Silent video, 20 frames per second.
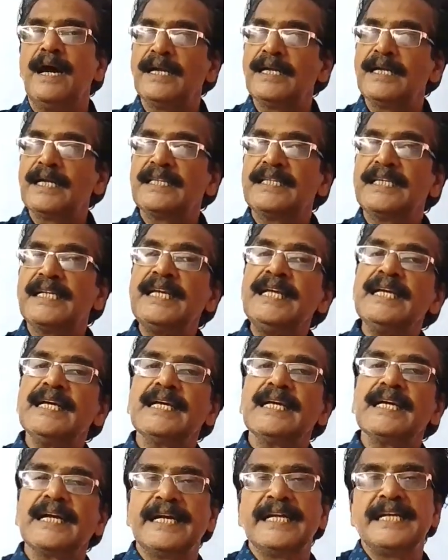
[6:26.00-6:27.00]
under the
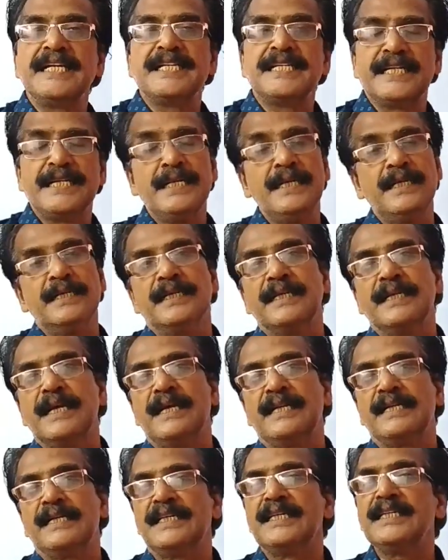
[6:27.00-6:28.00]
condition,
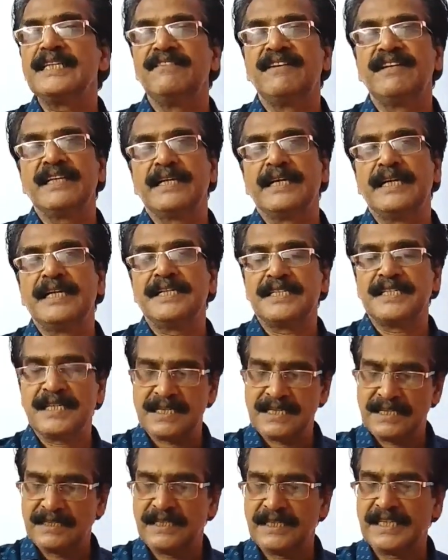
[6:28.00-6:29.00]
under the given
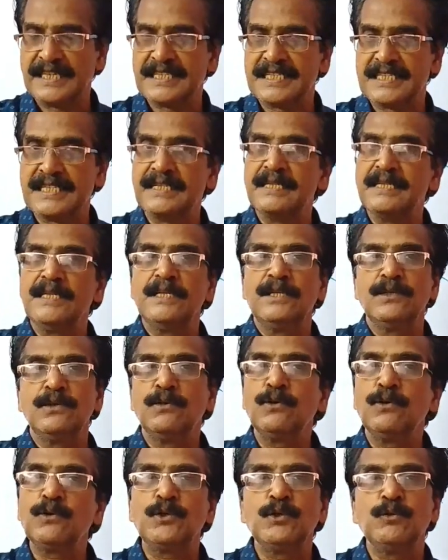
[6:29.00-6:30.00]
condition, that is
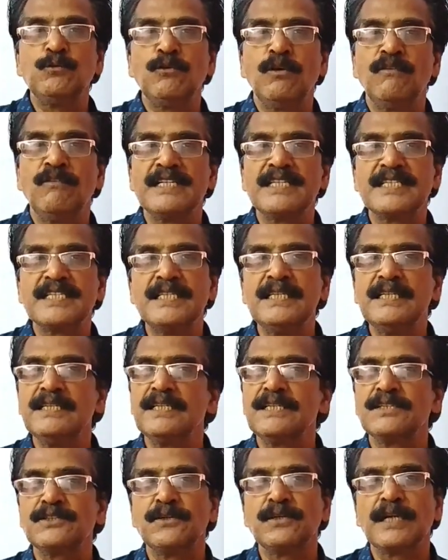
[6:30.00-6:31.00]
no 2 vowels
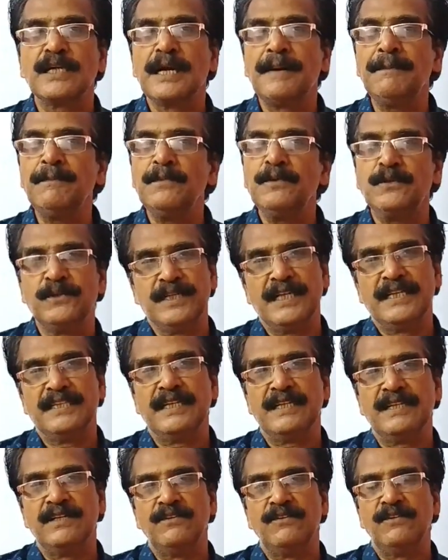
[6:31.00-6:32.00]
should come
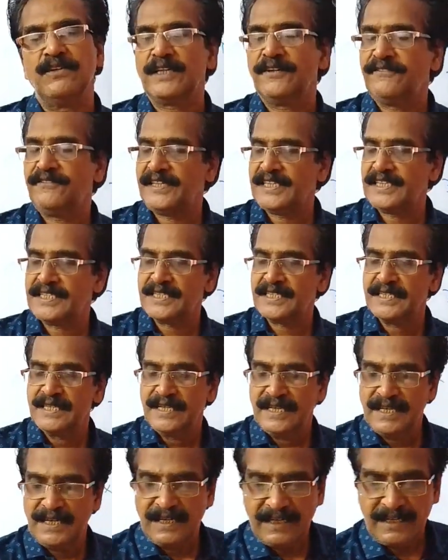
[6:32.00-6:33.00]
together. Okay friends,
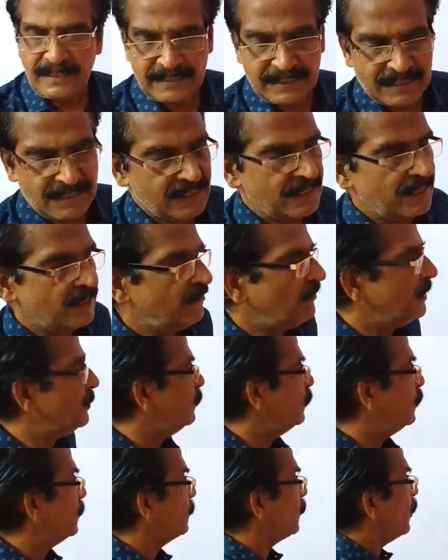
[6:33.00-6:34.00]
let us see
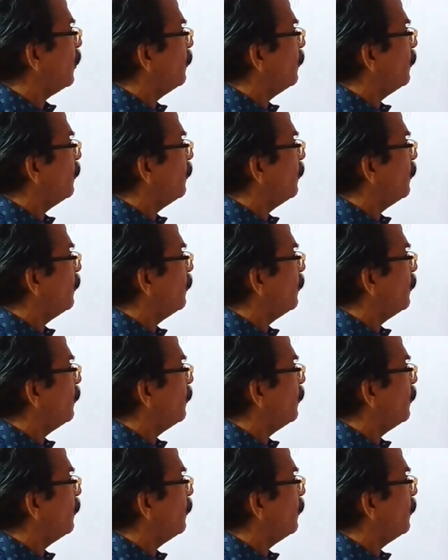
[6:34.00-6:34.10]
one more